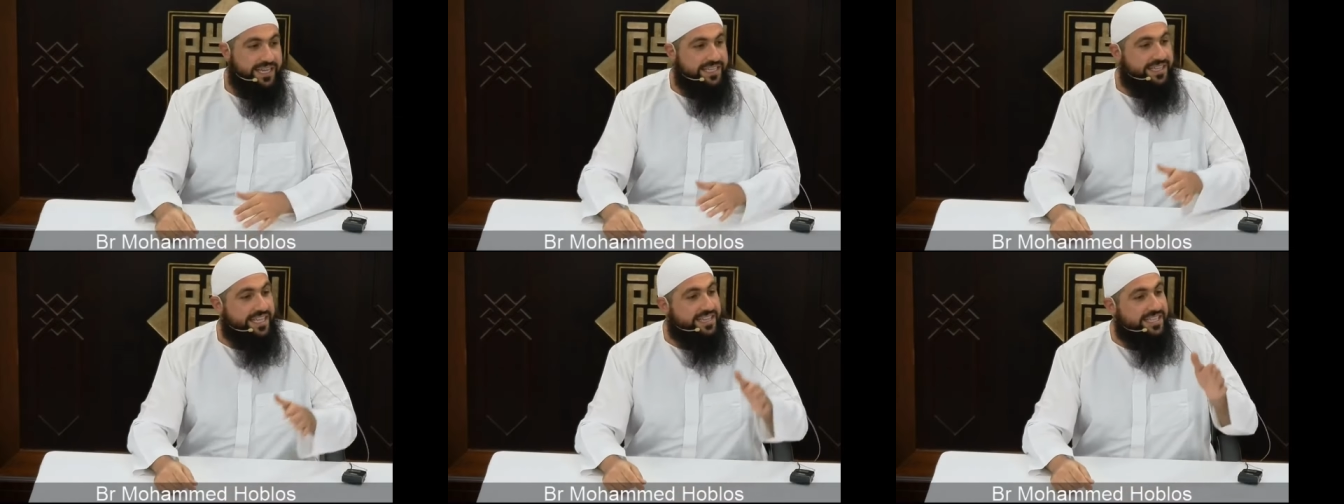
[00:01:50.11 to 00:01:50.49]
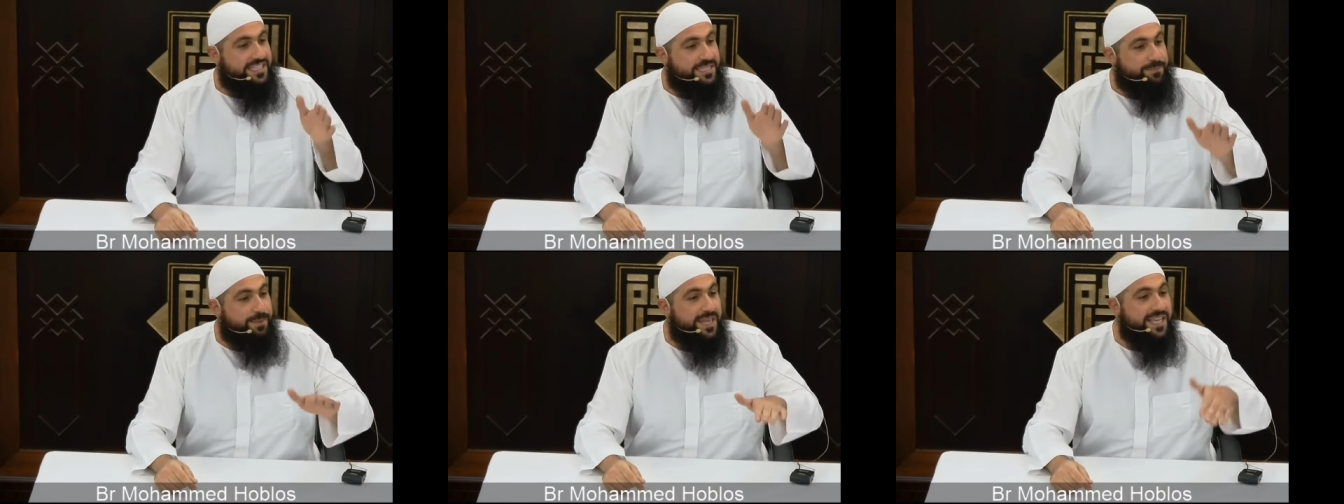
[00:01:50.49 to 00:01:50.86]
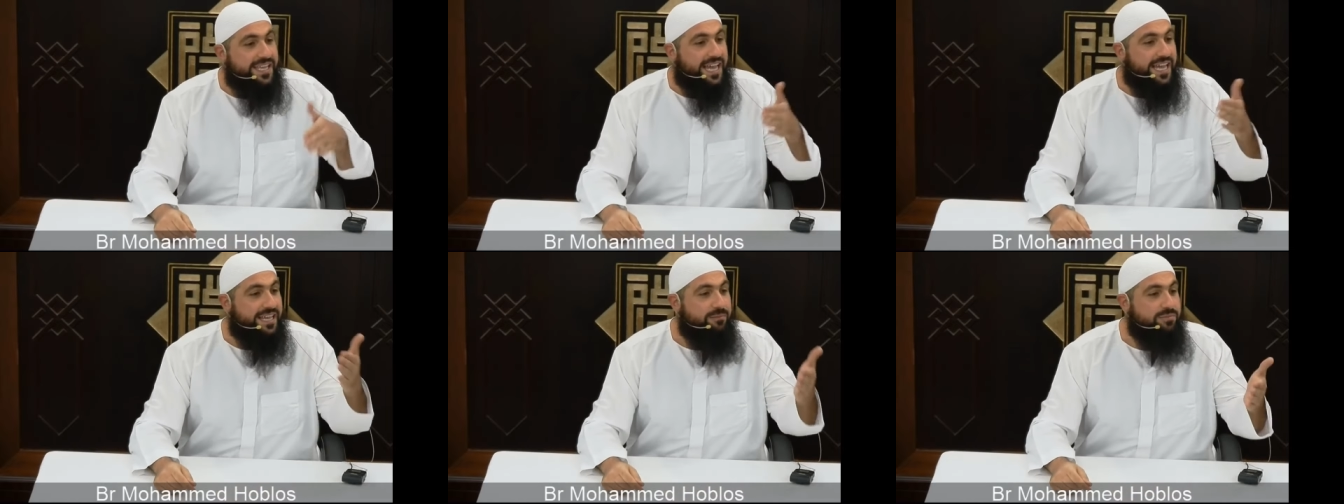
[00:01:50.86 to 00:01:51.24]
that the
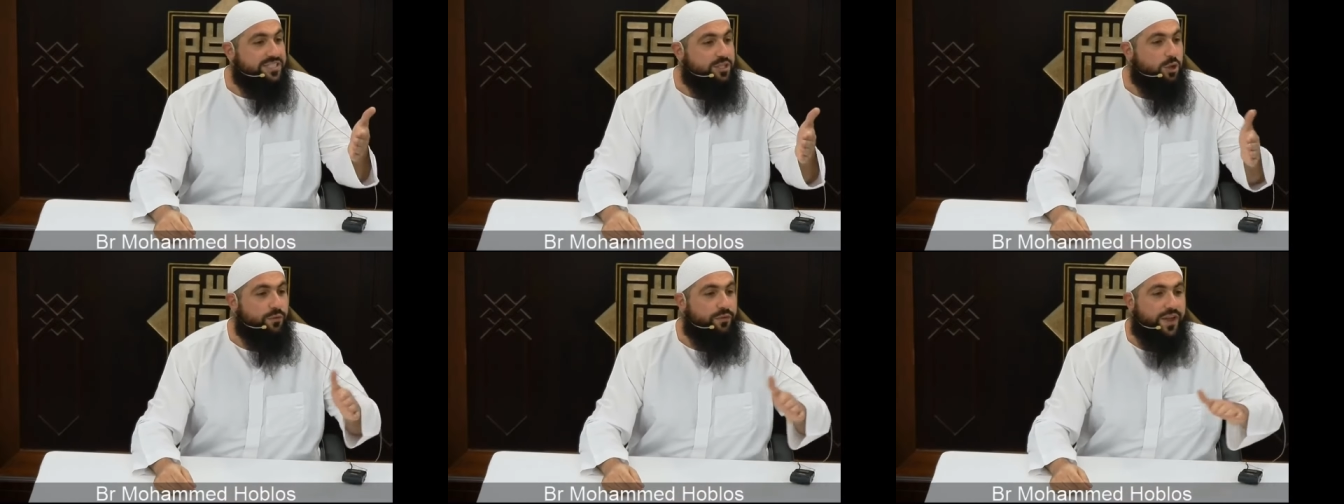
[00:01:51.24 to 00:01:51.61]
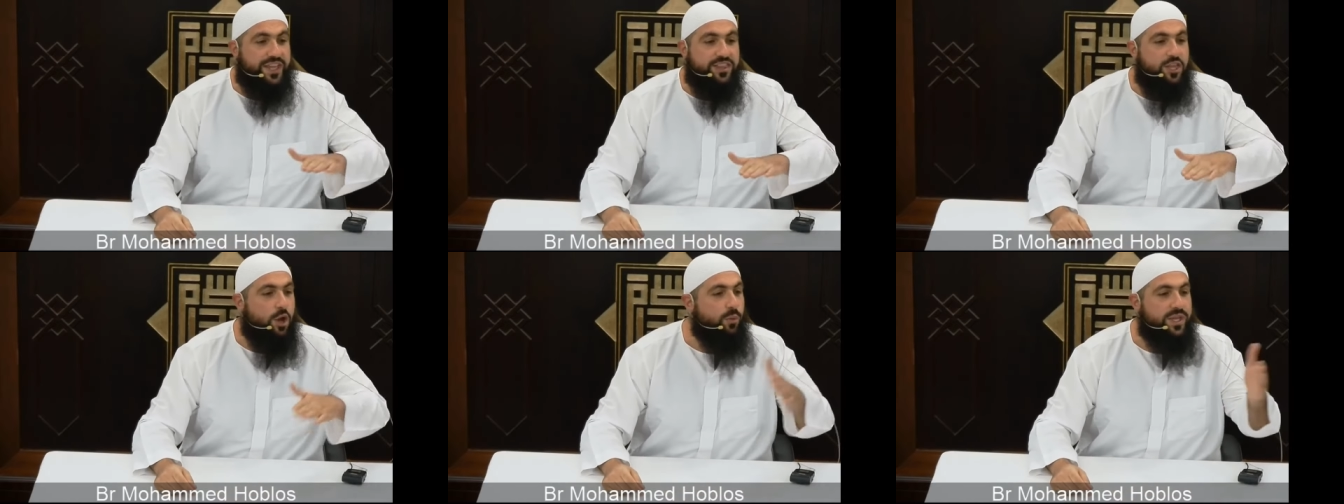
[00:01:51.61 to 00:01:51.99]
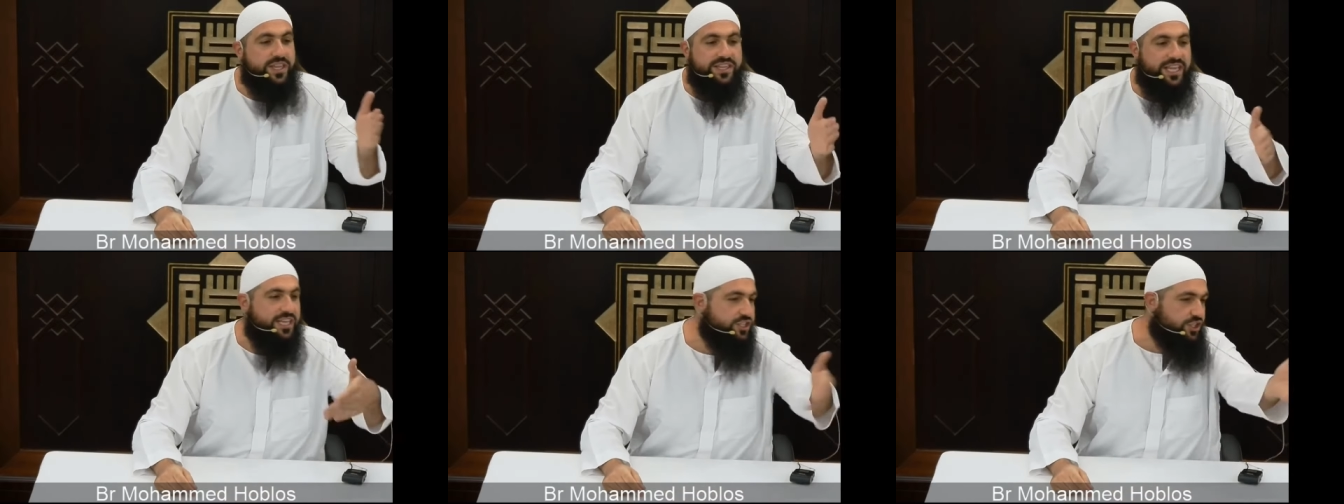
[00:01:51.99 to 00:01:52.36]
speaker himself had no
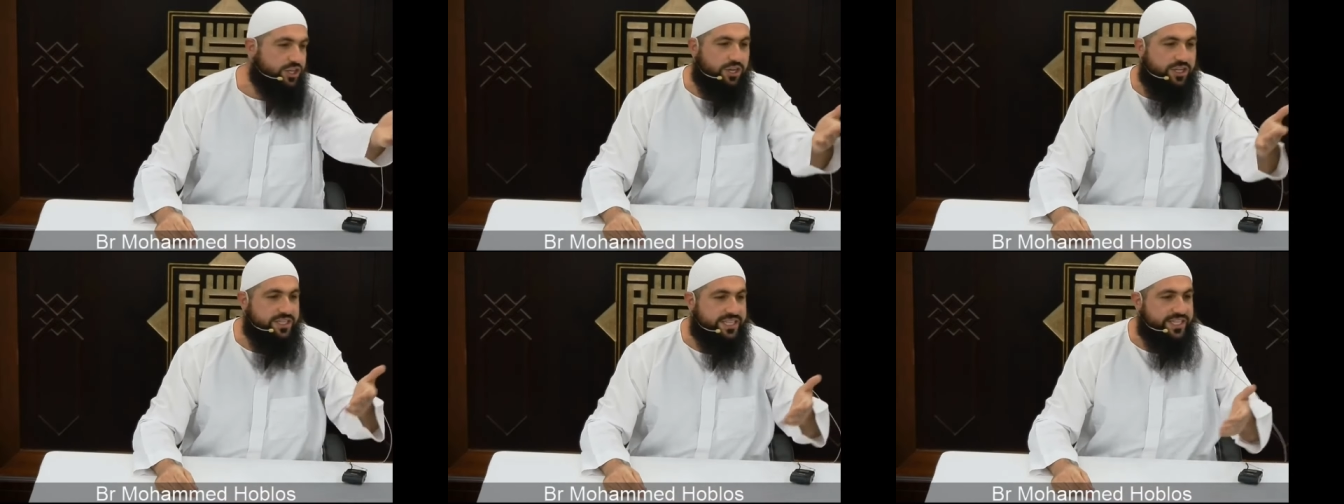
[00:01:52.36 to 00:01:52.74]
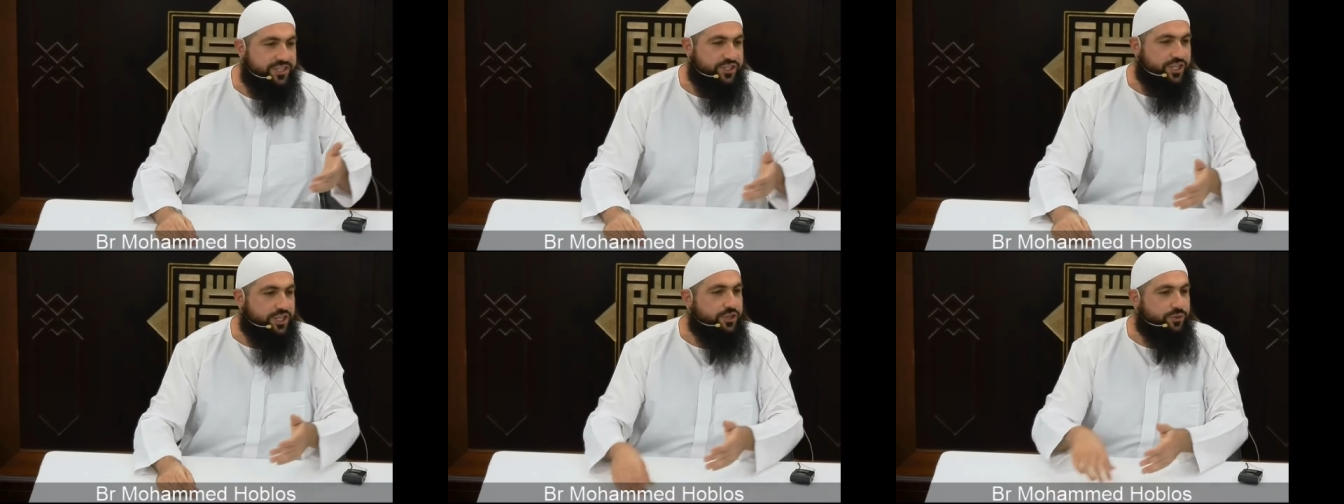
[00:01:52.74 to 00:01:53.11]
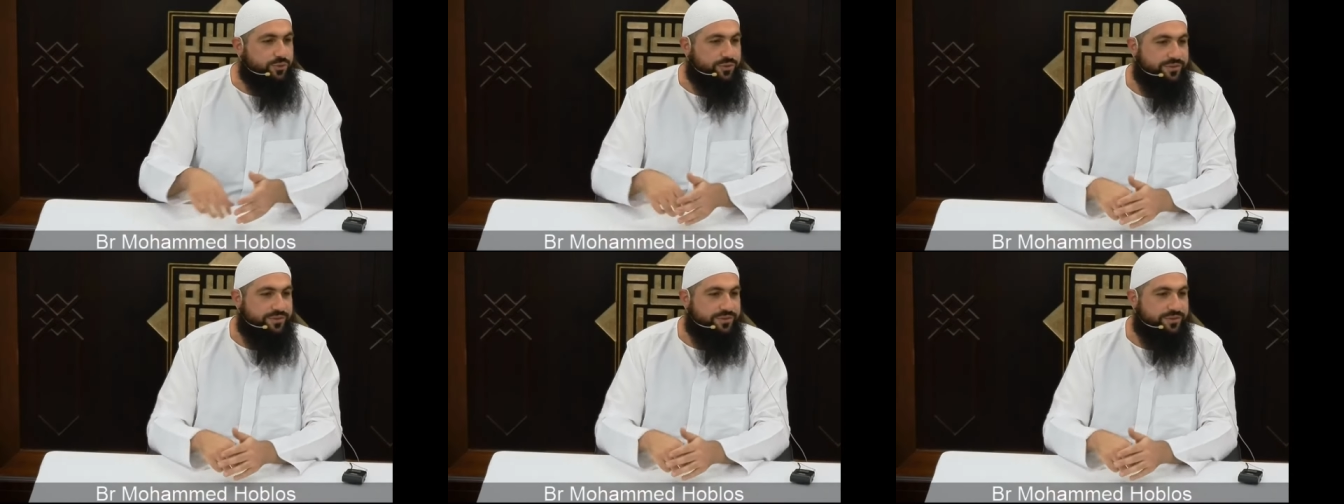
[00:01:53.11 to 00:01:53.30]
intention on teaching you.